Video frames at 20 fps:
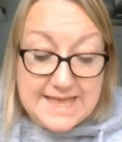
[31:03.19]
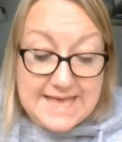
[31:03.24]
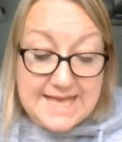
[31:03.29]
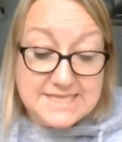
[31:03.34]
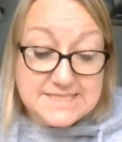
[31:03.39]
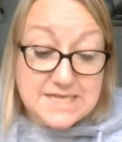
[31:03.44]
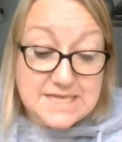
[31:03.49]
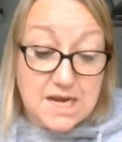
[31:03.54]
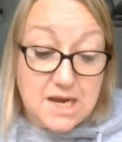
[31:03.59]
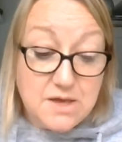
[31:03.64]

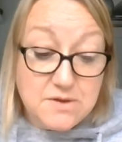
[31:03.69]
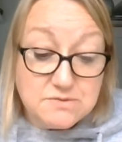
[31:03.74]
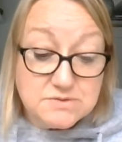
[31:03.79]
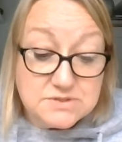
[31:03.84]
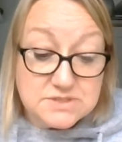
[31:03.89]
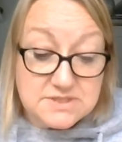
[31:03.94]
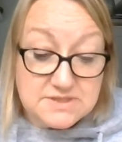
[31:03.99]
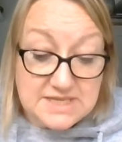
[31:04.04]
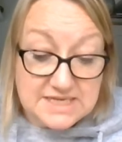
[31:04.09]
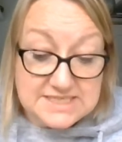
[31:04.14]
His
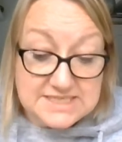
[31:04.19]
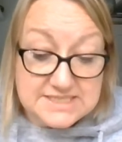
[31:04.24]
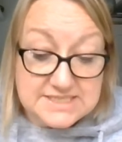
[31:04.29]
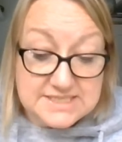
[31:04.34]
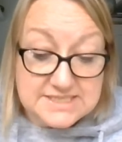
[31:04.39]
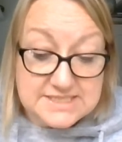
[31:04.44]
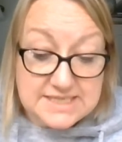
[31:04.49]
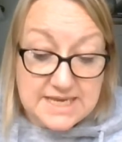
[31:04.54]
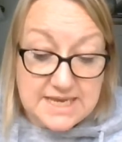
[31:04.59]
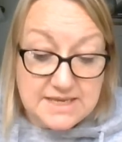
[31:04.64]
clothes, that is to
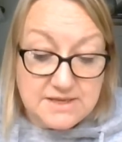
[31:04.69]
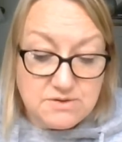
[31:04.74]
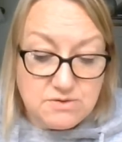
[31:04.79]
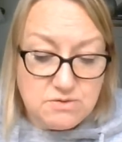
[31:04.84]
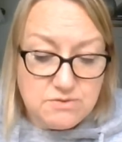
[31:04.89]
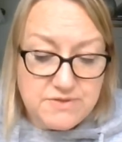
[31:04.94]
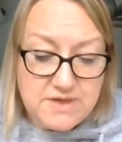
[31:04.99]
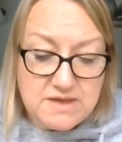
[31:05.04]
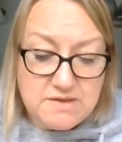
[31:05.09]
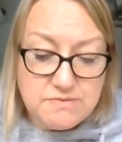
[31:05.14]
say,
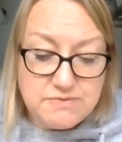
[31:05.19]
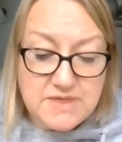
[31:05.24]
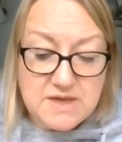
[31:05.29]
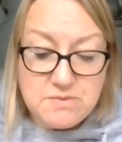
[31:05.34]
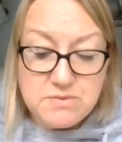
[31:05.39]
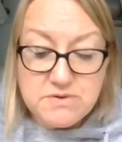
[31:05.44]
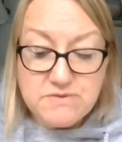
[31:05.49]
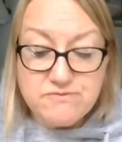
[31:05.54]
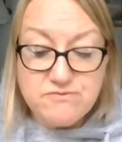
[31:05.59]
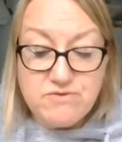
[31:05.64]
although they
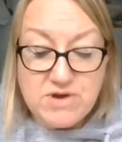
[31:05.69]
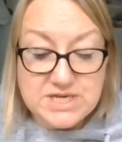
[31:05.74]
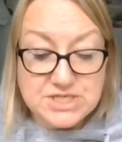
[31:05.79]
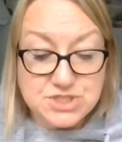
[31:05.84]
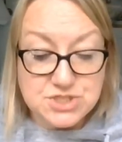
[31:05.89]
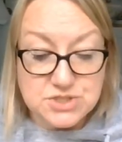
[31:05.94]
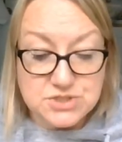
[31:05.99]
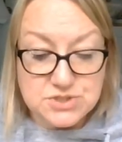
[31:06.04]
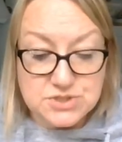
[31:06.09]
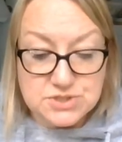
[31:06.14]
were of
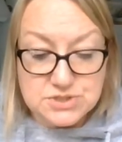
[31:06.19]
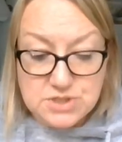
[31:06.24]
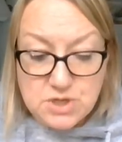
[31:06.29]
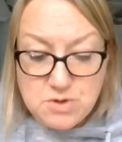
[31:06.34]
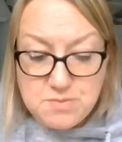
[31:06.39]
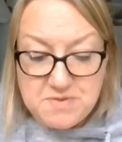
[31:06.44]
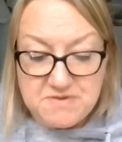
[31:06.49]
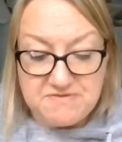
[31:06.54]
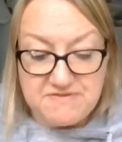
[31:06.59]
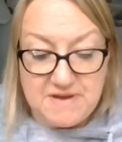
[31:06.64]
rich and
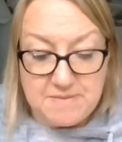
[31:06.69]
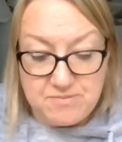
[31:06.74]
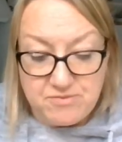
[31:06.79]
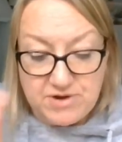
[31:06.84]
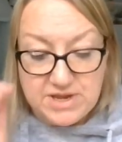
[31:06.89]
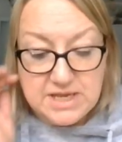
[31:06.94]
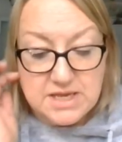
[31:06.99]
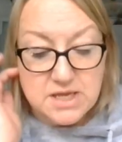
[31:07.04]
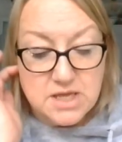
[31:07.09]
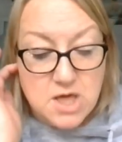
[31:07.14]
sober
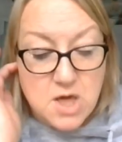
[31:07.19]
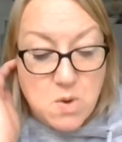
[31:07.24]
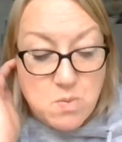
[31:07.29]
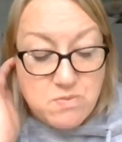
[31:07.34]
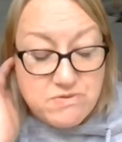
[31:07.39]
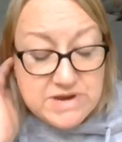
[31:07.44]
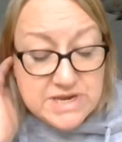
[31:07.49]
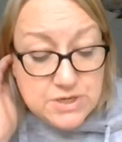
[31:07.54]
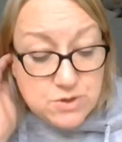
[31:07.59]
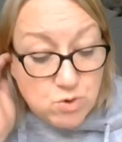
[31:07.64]
fabric,
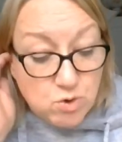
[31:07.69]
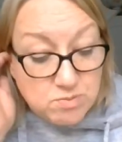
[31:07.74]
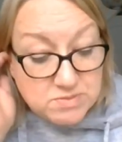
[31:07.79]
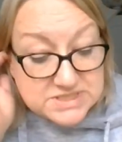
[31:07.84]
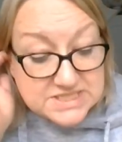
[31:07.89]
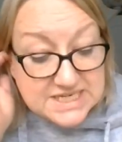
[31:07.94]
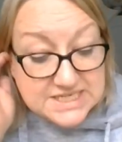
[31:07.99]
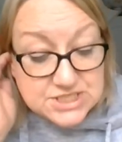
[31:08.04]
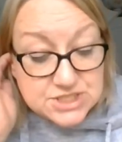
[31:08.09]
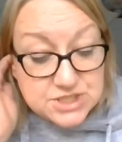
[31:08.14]
were
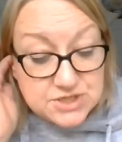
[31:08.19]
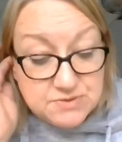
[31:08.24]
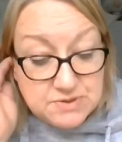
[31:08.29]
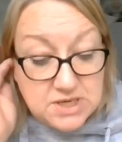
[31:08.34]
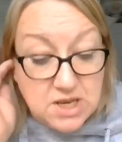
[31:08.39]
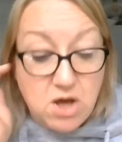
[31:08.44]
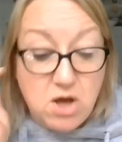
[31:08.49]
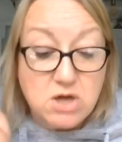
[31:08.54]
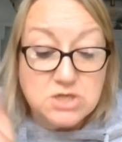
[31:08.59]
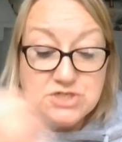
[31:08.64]
enormously too
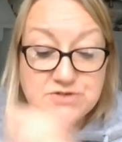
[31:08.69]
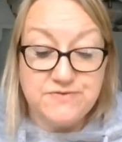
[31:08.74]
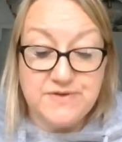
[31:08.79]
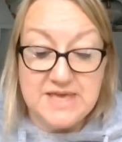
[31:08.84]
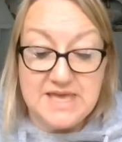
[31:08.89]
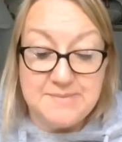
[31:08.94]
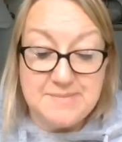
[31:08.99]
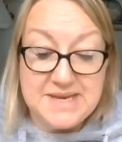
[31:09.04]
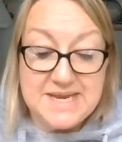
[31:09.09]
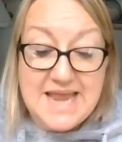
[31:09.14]
large for
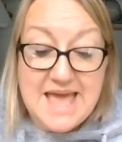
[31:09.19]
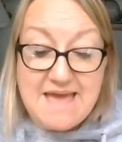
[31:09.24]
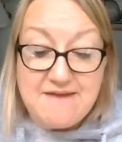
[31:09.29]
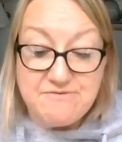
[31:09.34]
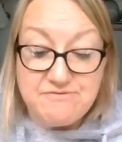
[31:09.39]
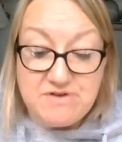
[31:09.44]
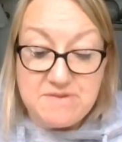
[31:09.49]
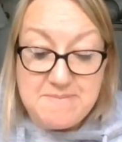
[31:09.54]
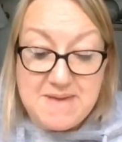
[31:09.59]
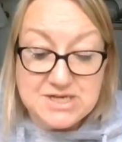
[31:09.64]
him in
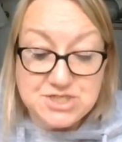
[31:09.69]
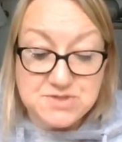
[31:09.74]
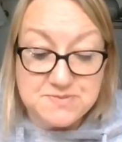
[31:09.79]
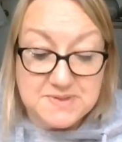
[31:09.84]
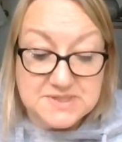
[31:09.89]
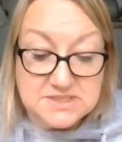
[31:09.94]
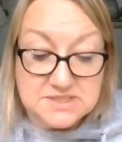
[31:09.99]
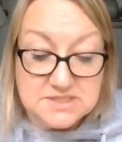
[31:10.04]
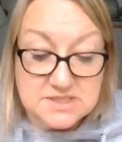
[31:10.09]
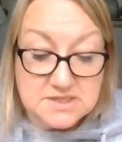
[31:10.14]
every
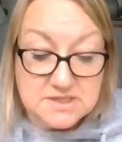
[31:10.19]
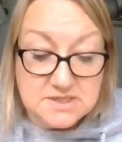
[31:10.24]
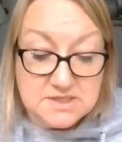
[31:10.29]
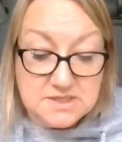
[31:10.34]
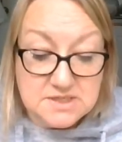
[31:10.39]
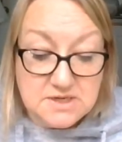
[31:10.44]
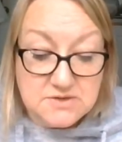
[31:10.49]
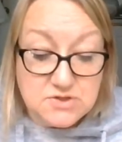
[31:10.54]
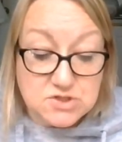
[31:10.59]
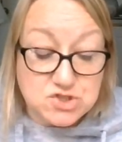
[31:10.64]
measurement,
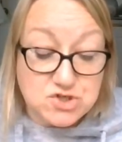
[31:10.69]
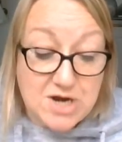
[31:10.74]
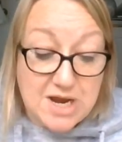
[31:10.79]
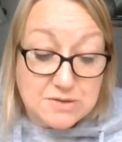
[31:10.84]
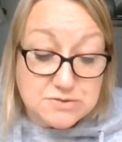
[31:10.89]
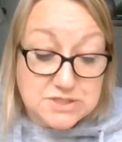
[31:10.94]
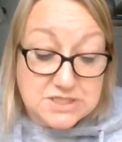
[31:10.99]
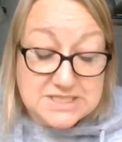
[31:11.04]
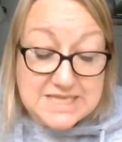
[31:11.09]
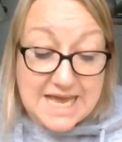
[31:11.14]
the
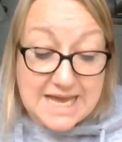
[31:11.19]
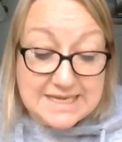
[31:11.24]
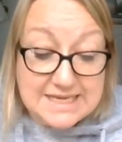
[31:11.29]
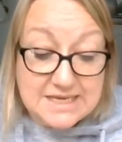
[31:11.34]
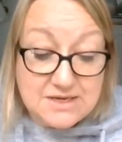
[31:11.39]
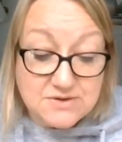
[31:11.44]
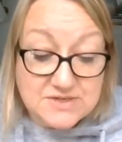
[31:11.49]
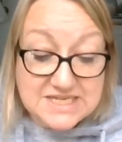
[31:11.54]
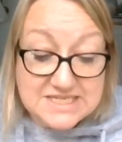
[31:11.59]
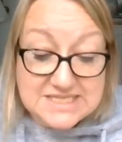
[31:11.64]
trousers
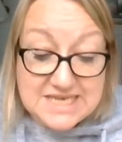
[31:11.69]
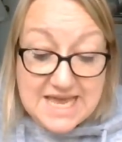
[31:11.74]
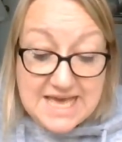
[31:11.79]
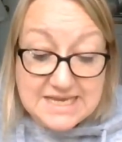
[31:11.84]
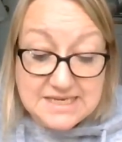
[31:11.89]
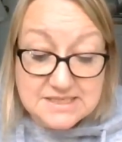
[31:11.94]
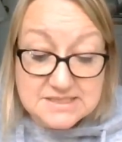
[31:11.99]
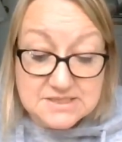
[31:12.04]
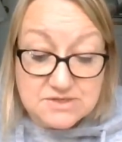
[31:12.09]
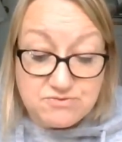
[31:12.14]
hanging on his
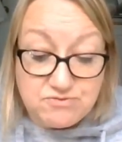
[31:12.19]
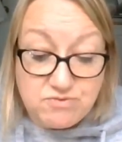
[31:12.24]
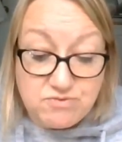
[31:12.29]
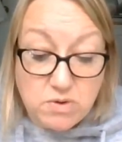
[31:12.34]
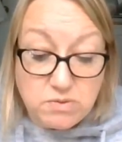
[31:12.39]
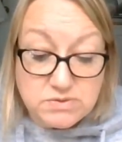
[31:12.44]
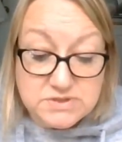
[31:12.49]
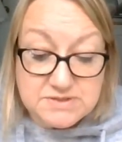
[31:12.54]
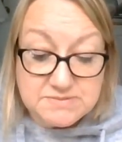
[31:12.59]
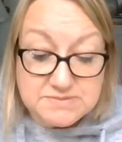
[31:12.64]
legs and
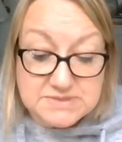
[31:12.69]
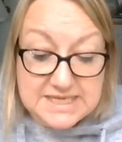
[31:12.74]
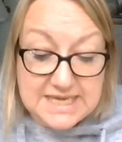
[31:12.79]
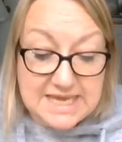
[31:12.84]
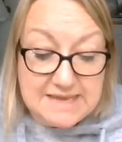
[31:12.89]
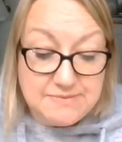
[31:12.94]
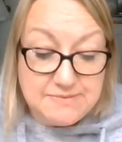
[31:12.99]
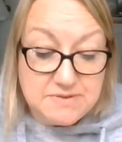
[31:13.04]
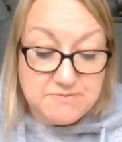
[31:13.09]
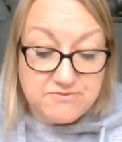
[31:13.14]
rolled up to
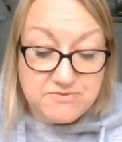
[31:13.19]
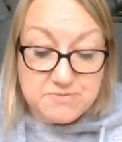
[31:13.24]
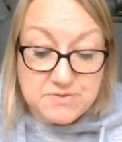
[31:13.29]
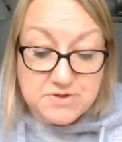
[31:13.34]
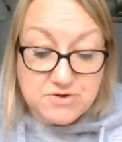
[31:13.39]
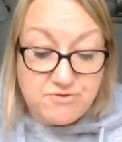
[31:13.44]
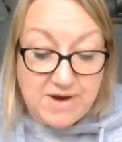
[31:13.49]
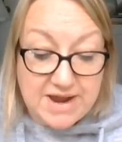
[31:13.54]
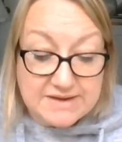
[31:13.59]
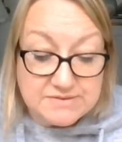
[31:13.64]
keep them from the
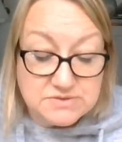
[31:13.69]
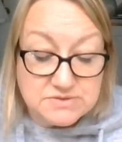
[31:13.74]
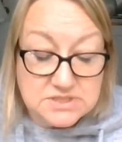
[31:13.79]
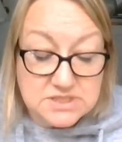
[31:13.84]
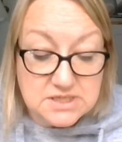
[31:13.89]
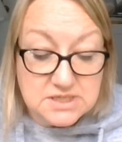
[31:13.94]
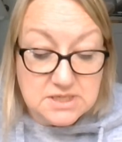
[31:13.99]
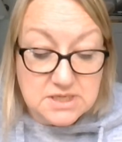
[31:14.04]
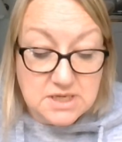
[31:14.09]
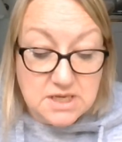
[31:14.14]
ground,
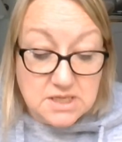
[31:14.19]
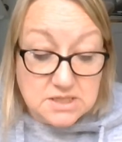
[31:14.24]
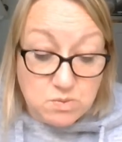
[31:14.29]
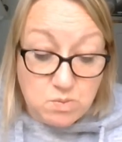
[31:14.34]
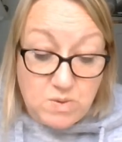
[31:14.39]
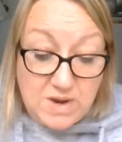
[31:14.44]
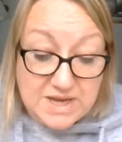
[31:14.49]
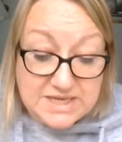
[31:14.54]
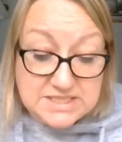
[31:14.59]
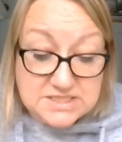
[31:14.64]
the
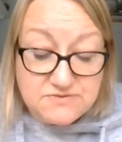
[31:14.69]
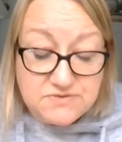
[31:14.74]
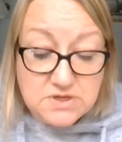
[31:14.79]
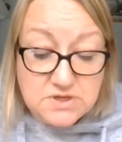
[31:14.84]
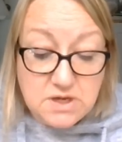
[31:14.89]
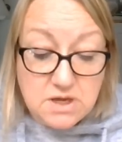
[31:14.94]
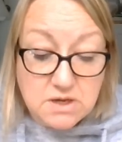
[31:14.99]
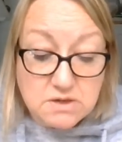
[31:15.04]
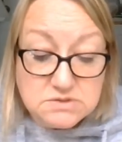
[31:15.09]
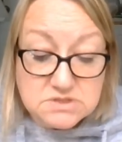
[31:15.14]
waist of the
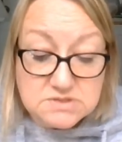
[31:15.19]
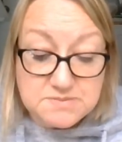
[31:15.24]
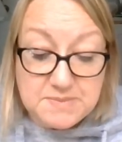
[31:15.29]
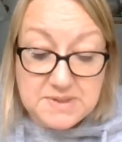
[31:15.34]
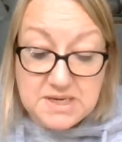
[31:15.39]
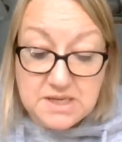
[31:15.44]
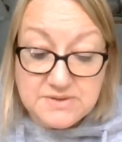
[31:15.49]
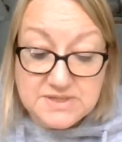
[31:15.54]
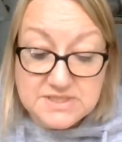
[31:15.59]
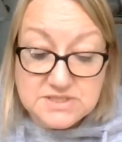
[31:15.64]
coat
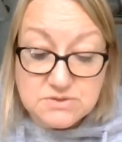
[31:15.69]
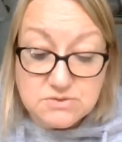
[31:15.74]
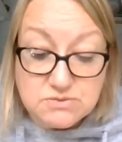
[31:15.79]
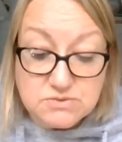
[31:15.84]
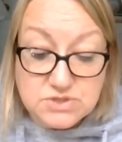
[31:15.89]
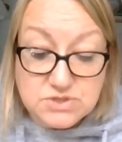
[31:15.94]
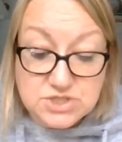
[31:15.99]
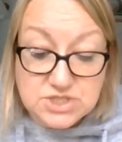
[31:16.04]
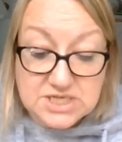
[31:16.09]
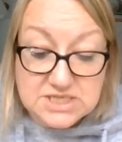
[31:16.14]
below his
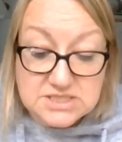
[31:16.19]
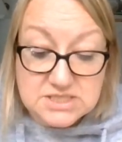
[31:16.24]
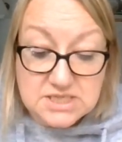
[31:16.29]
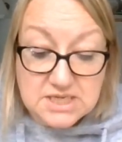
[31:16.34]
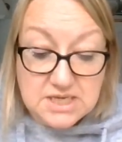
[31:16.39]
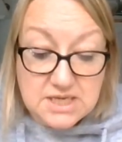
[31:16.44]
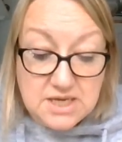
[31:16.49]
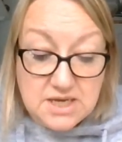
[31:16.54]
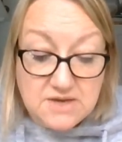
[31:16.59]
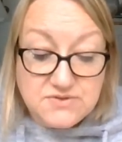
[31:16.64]
haunches,
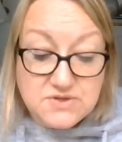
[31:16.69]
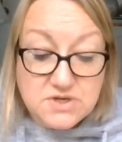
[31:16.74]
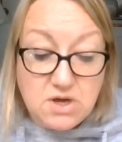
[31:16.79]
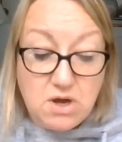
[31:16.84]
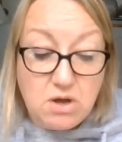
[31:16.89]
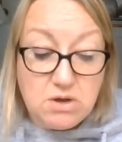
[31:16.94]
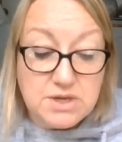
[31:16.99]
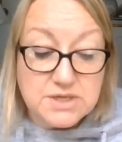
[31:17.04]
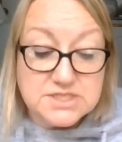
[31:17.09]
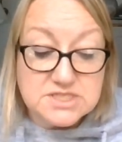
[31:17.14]
and the
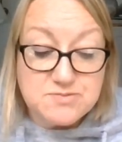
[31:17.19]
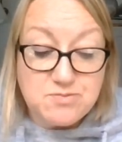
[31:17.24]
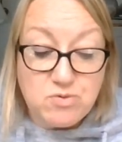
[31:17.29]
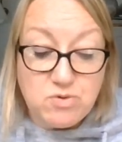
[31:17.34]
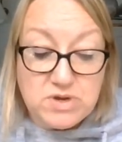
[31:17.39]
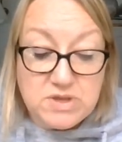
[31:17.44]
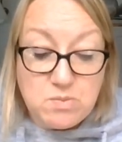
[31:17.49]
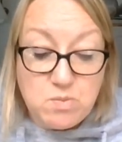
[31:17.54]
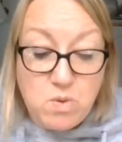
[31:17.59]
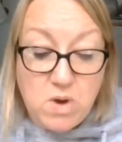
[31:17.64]
collar
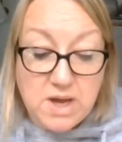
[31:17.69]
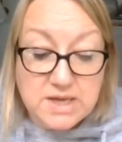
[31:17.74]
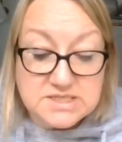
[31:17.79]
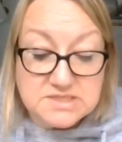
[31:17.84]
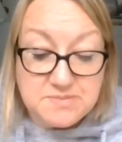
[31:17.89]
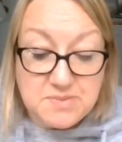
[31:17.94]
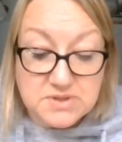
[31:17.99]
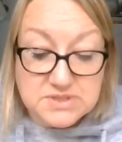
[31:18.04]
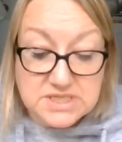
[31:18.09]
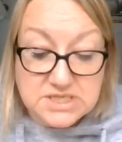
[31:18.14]
sprawling wide
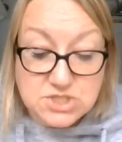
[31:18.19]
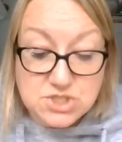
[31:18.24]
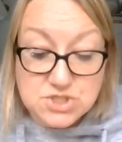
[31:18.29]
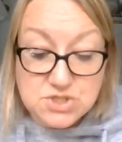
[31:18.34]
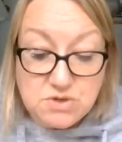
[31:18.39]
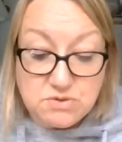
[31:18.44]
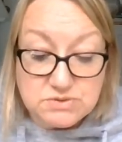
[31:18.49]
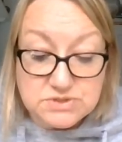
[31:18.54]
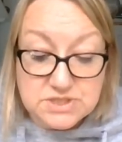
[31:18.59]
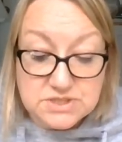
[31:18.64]
upon his
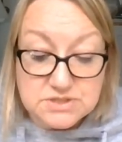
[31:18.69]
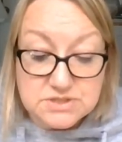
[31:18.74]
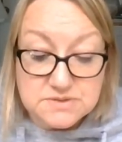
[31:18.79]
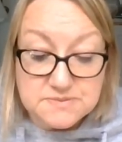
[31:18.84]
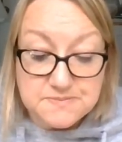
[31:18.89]
shoulders.